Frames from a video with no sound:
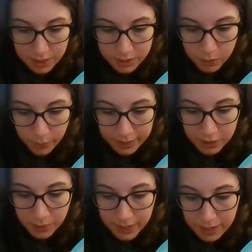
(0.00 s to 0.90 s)
So when
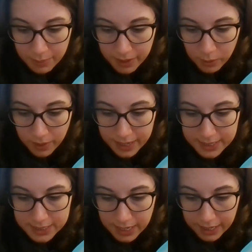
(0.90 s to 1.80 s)
you hear my choir
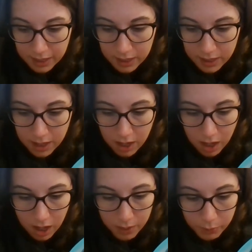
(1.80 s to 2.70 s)
sing,
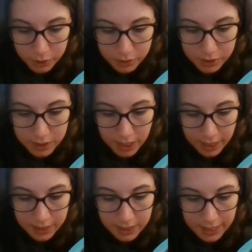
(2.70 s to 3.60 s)
I want you to
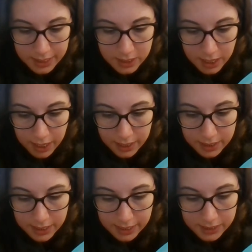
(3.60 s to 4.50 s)
turn and turn
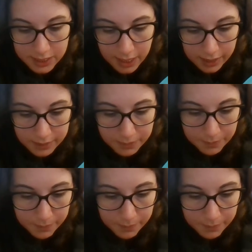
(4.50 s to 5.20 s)
and turn."